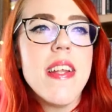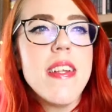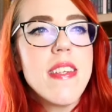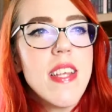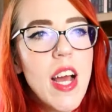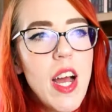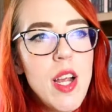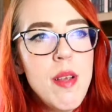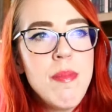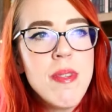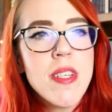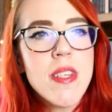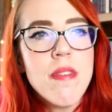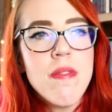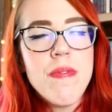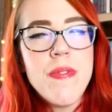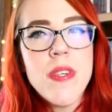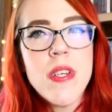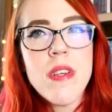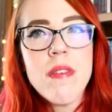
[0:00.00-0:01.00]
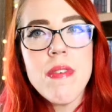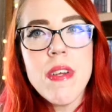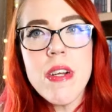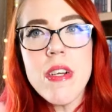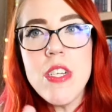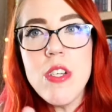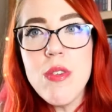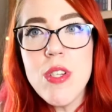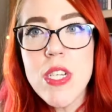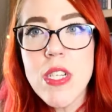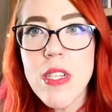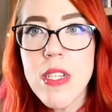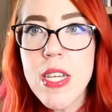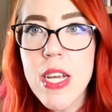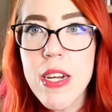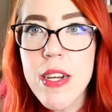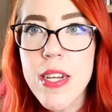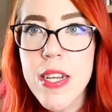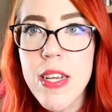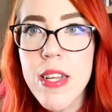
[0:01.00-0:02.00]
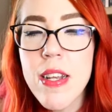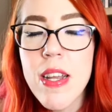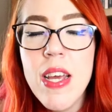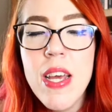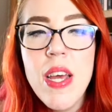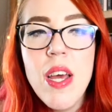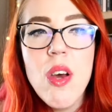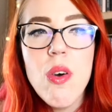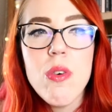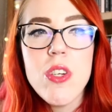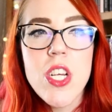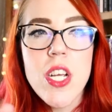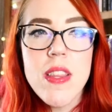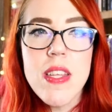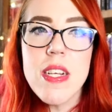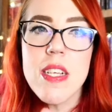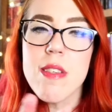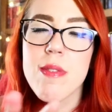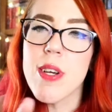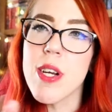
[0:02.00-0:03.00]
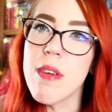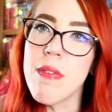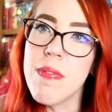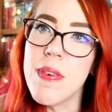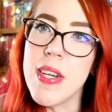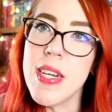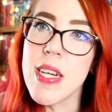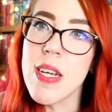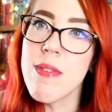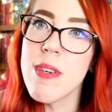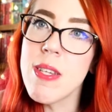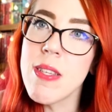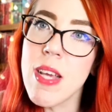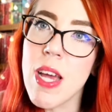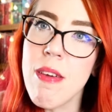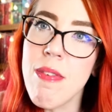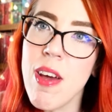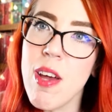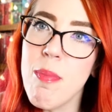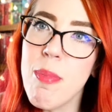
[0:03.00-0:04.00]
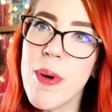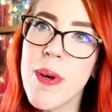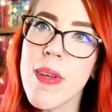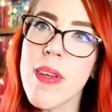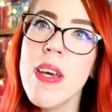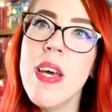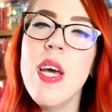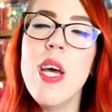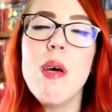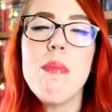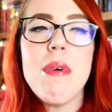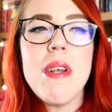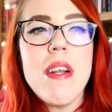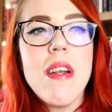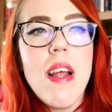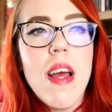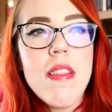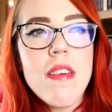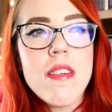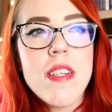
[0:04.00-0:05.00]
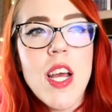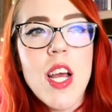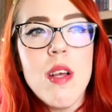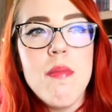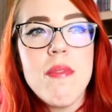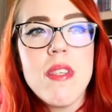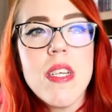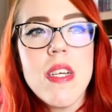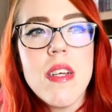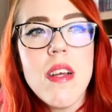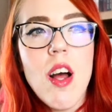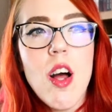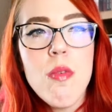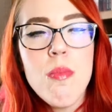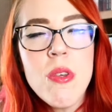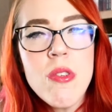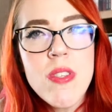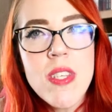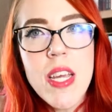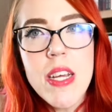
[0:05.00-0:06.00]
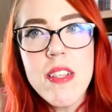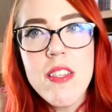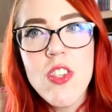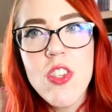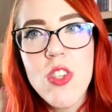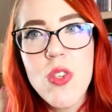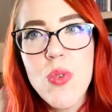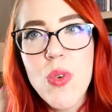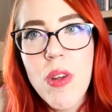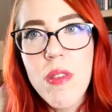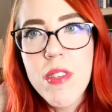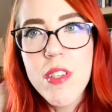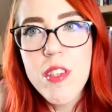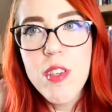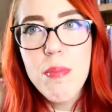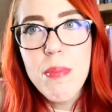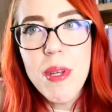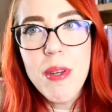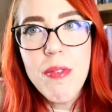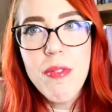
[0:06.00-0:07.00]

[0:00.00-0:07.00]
that at times can feel very utilitarian, which I think is very fitting of a sci-fi book, but at other times it almost gets to a little